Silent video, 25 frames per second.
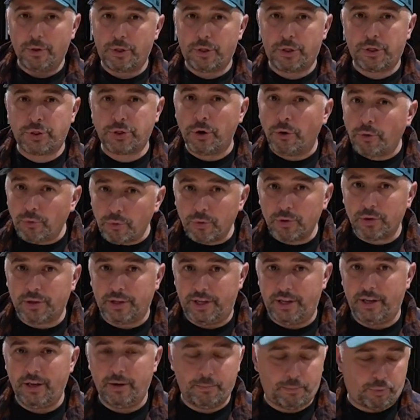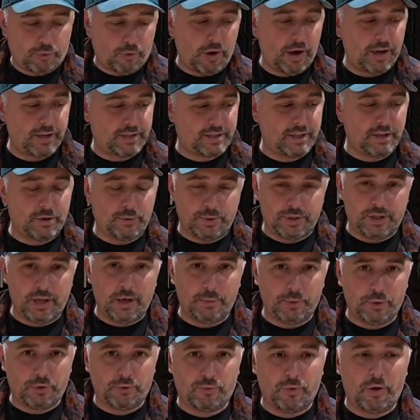thoroughly impressed that it was
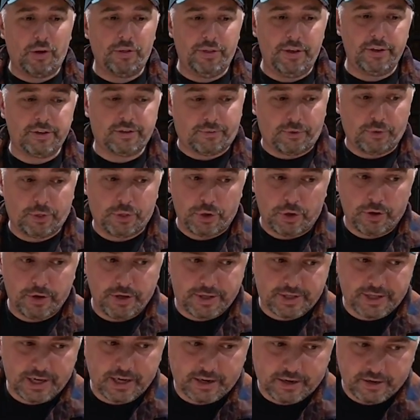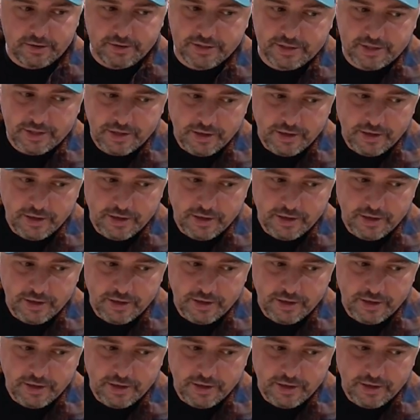able to run this for 30 seconds.